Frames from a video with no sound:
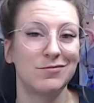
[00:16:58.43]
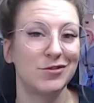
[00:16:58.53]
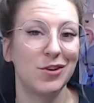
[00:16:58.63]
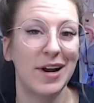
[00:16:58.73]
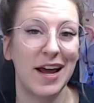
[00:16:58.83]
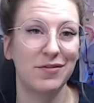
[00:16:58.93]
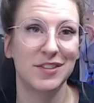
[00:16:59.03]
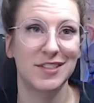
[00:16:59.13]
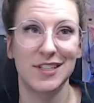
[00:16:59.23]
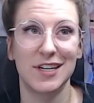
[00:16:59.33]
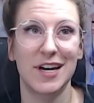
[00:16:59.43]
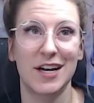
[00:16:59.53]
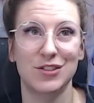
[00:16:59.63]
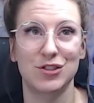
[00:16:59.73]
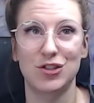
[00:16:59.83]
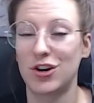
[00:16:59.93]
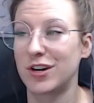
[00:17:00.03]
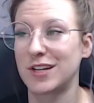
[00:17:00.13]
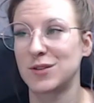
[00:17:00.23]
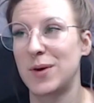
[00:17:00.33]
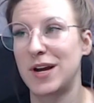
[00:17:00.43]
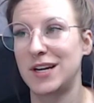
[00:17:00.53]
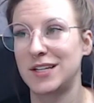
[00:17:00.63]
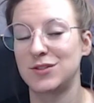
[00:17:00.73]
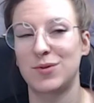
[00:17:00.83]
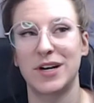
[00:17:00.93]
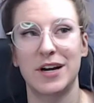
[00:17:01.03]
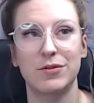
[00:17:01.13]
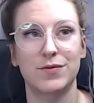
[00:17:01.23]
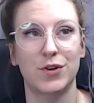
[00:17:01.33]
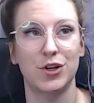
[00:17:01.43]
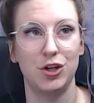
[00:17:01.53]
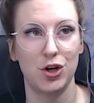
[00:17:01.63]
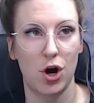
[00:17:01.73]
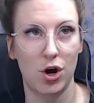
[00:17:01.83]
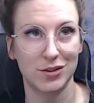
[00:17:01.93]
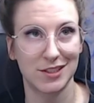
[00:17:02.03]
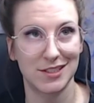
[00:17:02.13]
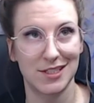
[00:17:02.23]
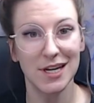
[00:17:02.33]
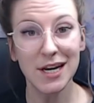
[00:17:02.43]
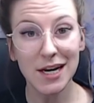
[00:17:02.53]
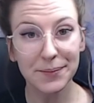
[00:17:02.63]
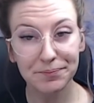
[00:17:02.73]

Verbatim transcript: You don't have to see it as dark as mine is right now for y'all to see.